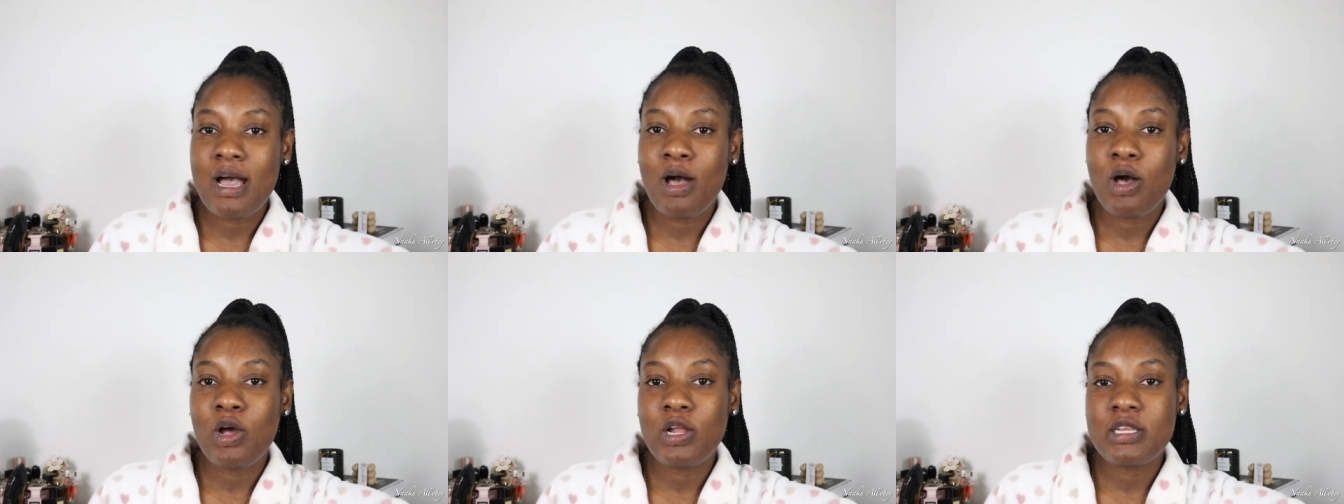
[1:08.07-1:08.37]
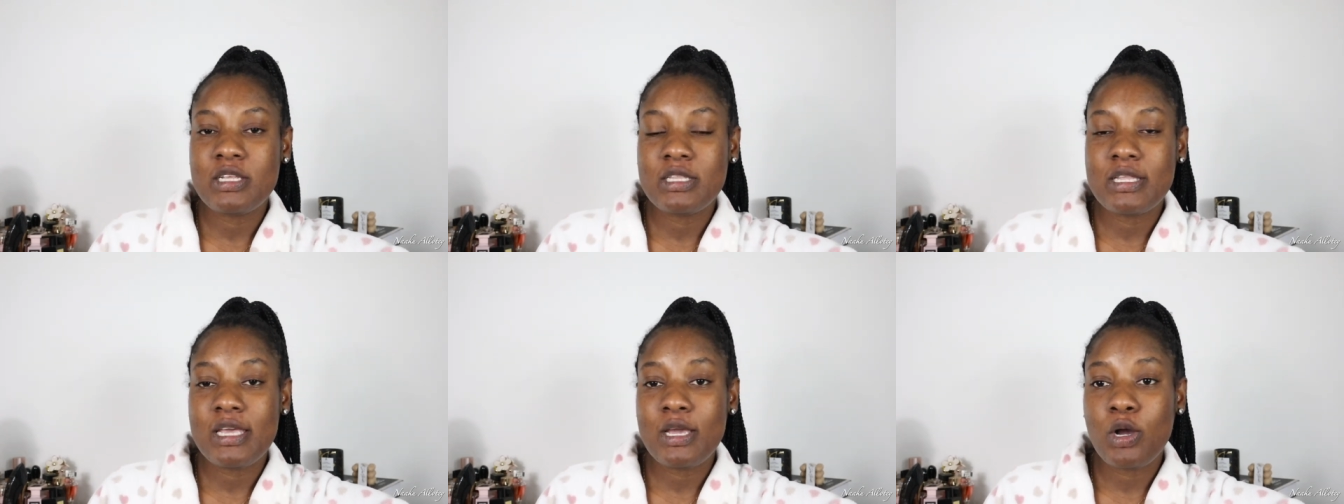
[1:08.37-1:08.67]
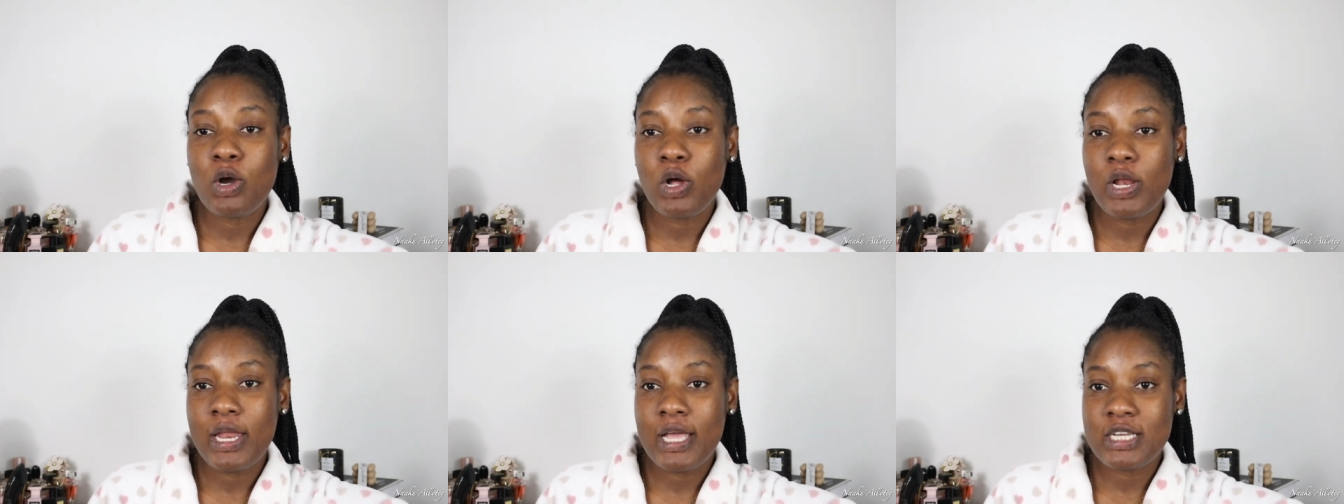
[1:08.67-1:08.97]
holiday
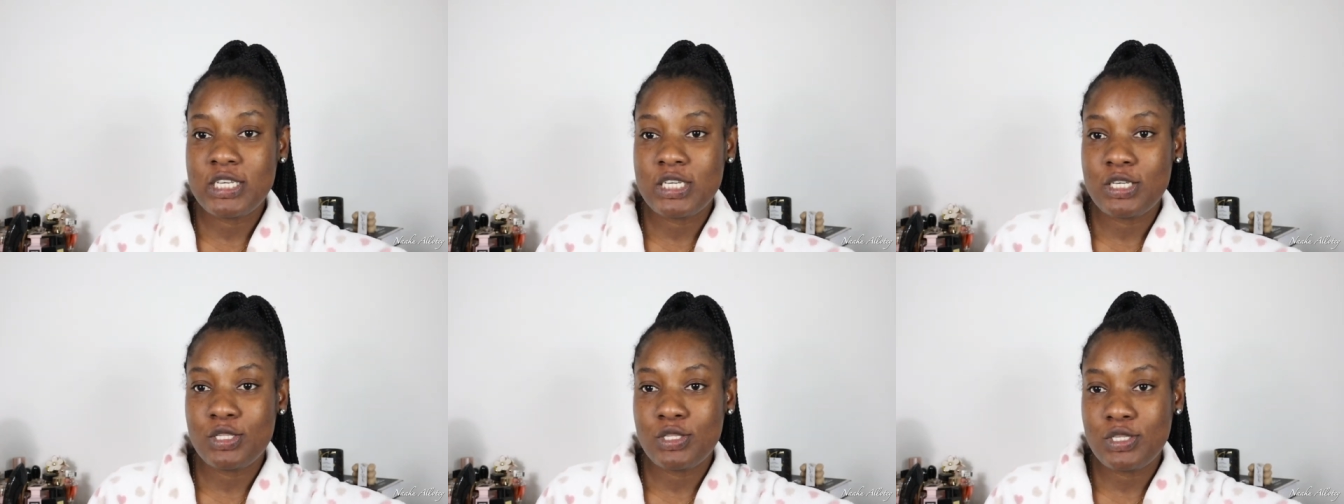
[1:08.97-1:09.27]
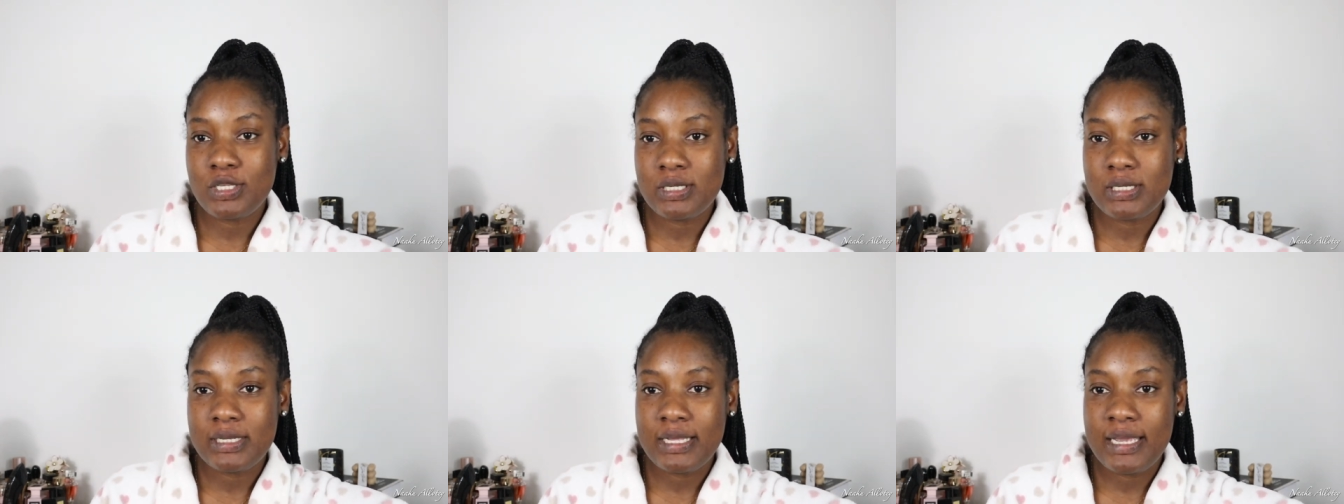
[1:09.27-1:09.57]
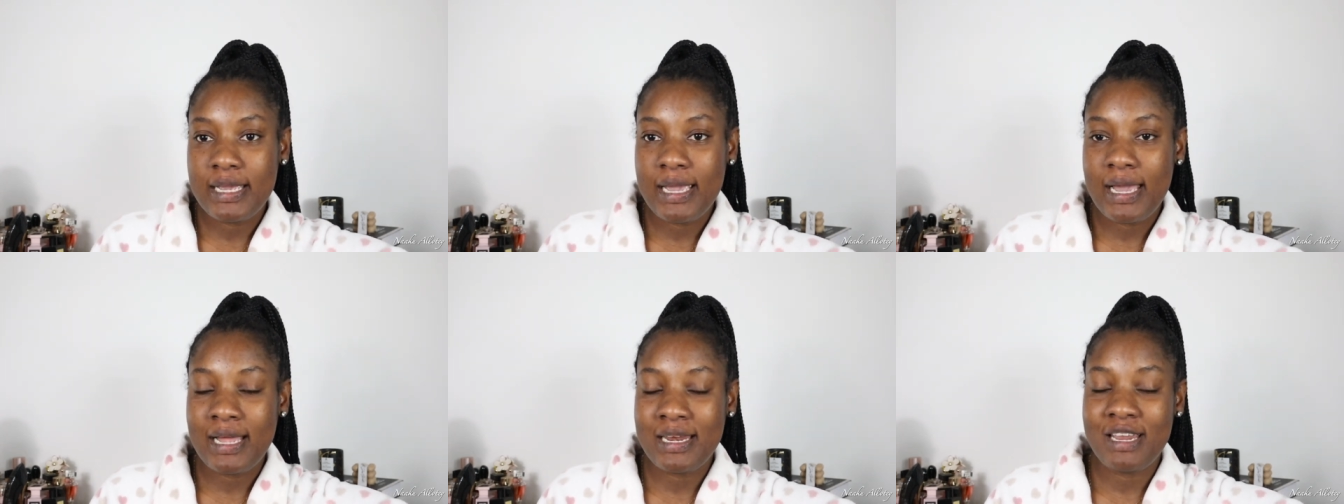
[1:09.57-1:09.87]
collection
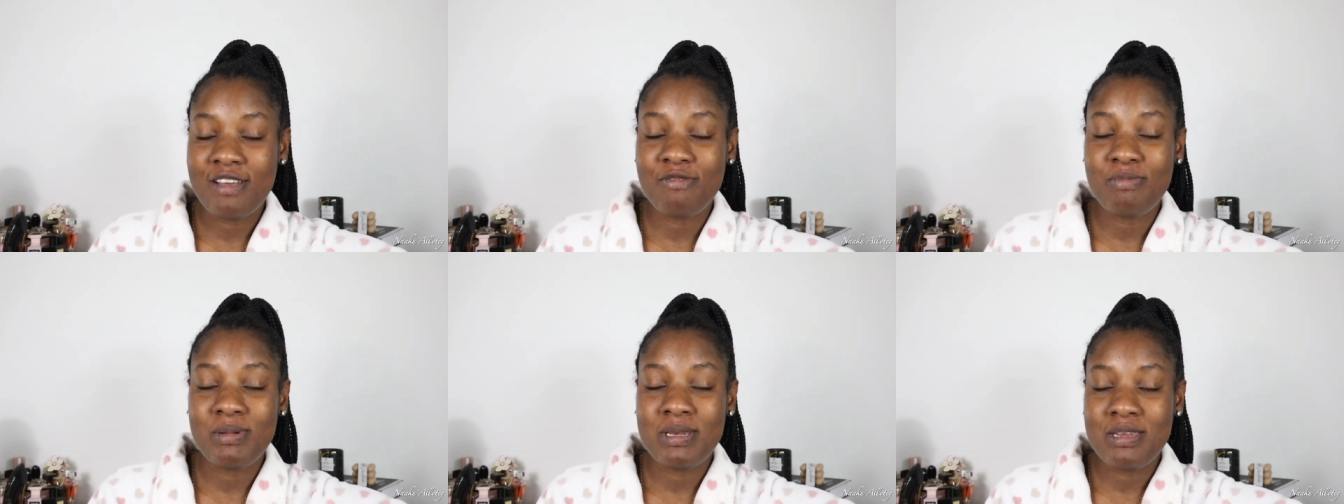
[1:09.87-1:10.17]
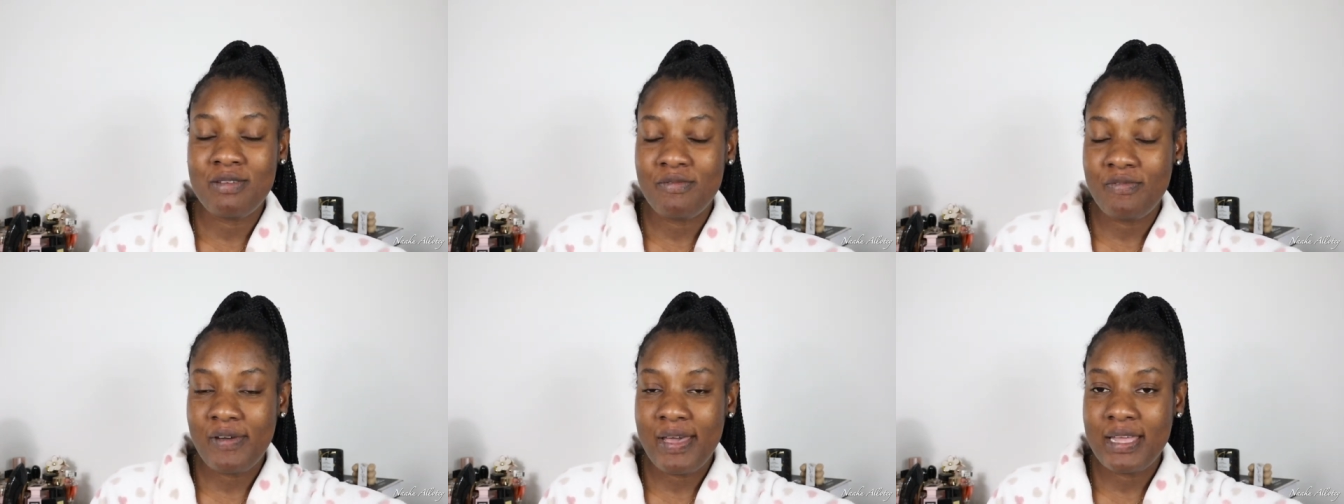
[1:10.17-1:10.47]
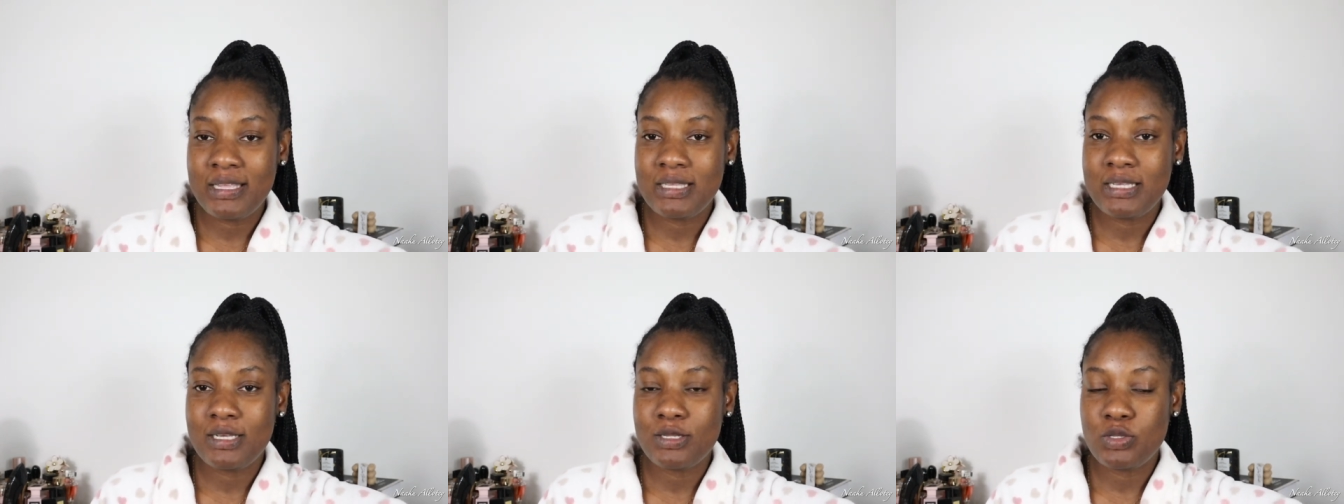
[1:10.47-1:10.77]
today and I've been
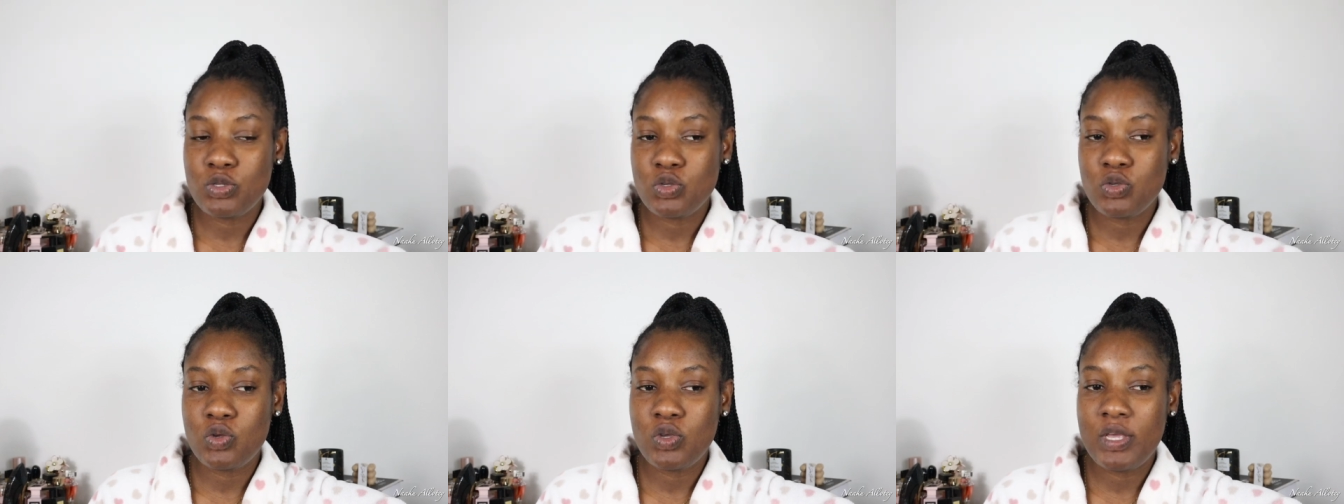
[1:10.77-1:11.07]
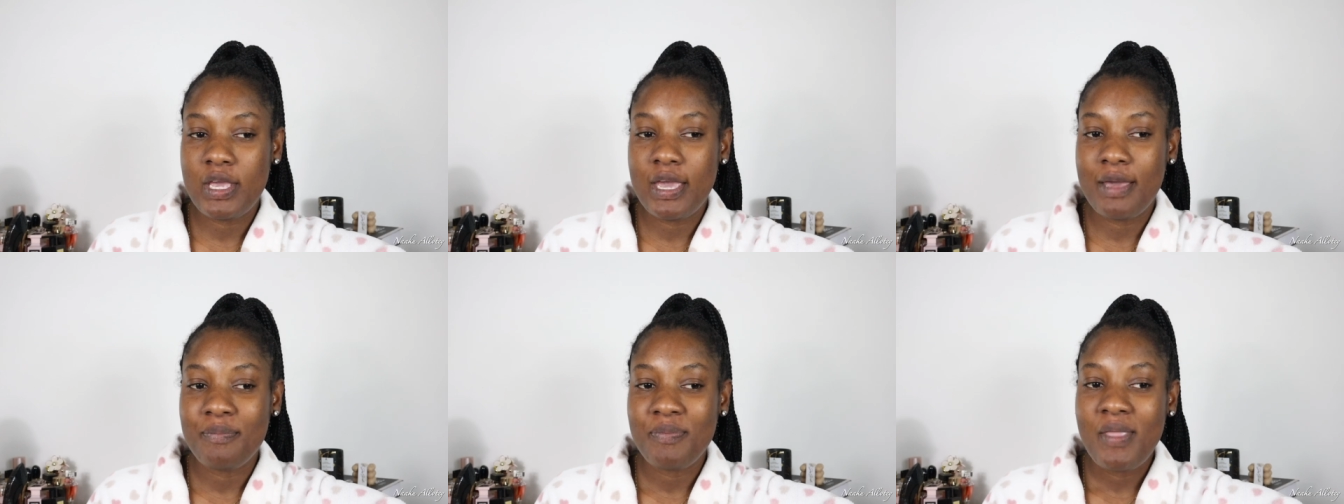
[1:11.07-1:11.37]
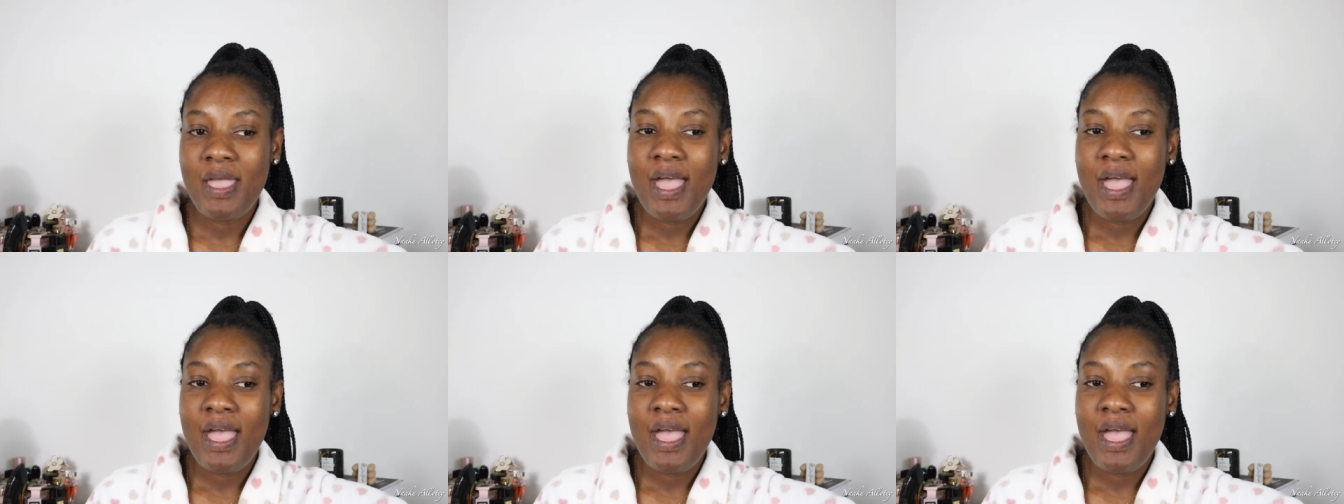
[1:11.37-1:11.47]
invited, so yeah,